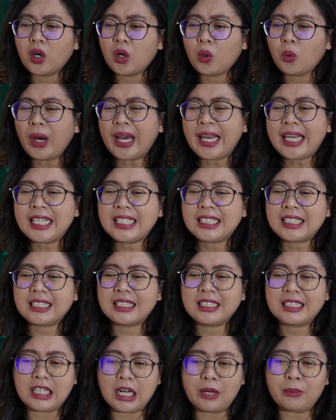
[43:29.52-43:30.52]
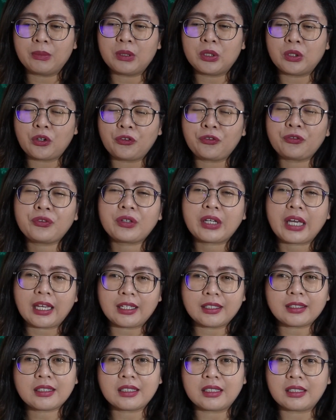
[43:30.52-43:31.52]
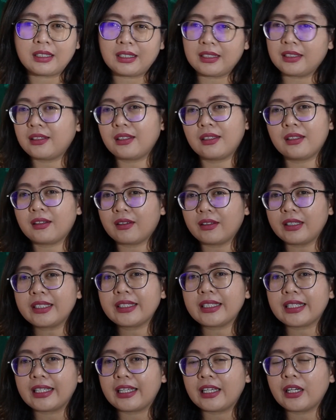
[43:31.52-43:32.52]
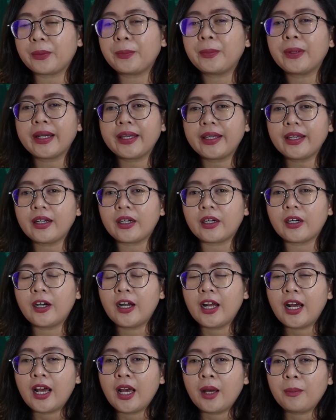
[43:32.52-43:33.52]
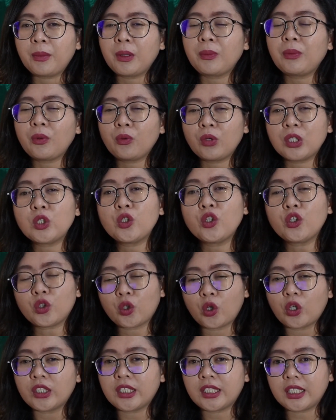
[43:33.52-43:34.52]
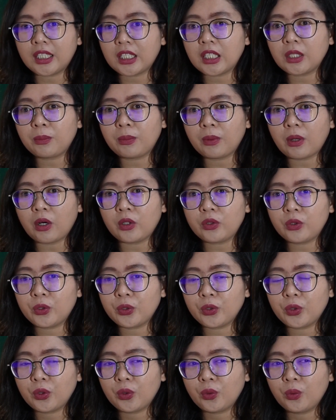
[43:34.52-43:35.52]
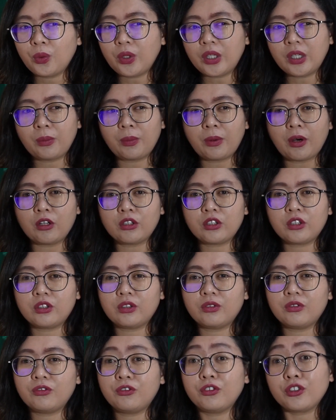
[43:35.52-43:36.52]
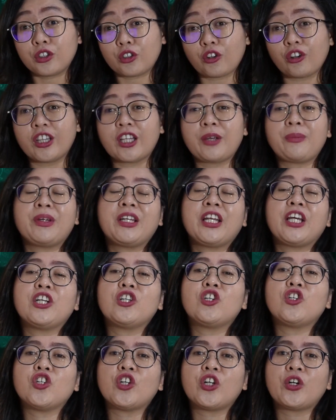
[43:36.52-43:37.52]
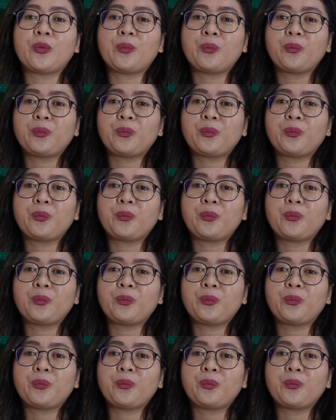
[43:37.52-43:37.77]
why is the number of cancer is increasing year by year, maybe we should concern about what about food contamination,